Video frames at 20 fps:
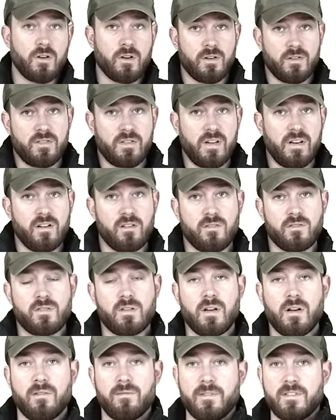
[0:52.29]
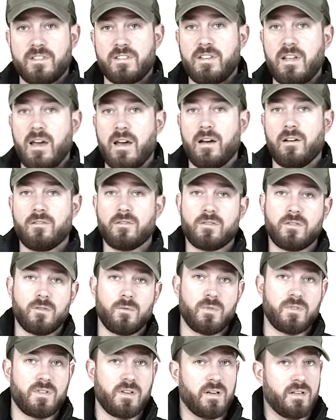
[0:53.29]
you're gonna say to yourself, it's down. So
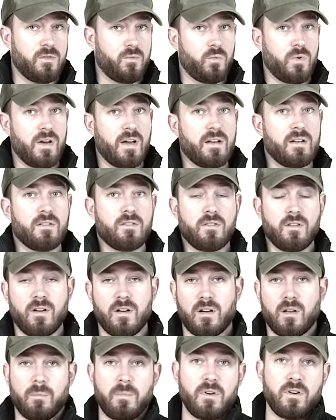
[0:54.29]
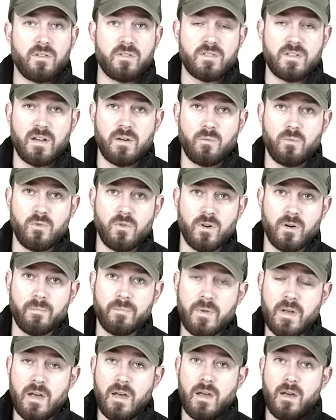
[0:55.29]
once it gets wet, you're not gonna be able to stay warm.
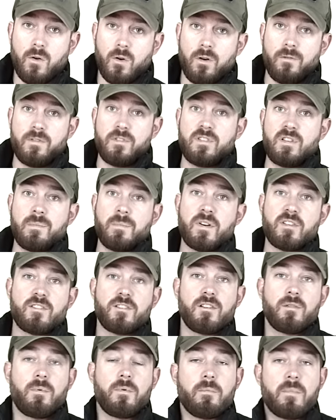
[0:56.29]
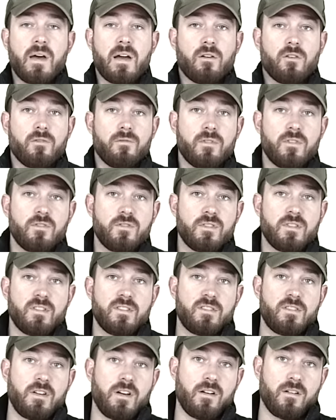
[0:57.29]
Well, if you've seen my sleeping bag reviews of the
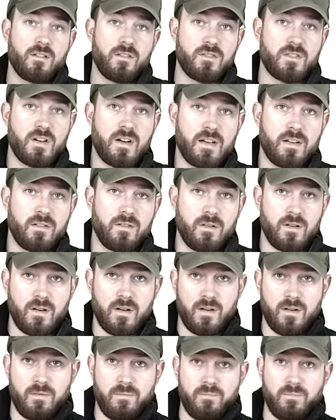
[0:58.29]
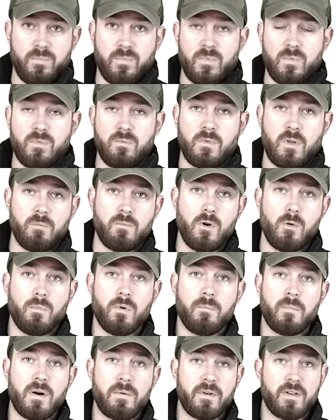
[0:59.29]
Sierra Design, um, the
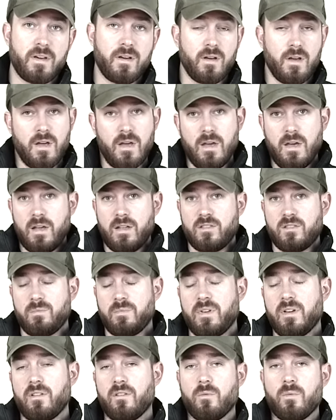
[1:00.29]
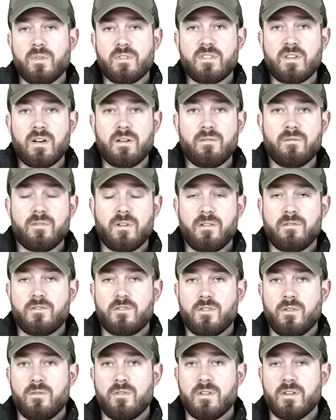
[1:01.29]
Mobile Mummy and some of the other ones I've, I've
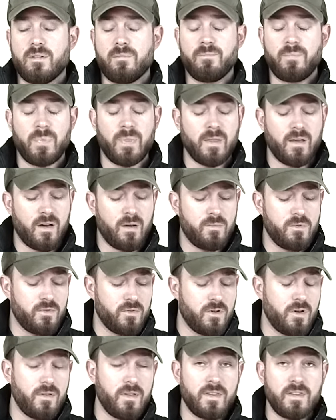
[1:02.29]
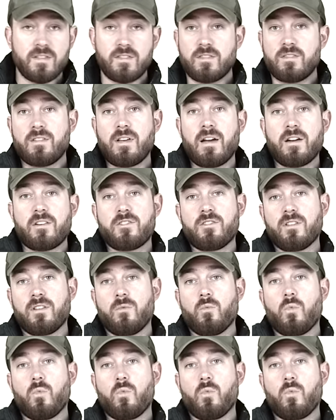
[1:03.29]
showed you, um, you'll know that this is actually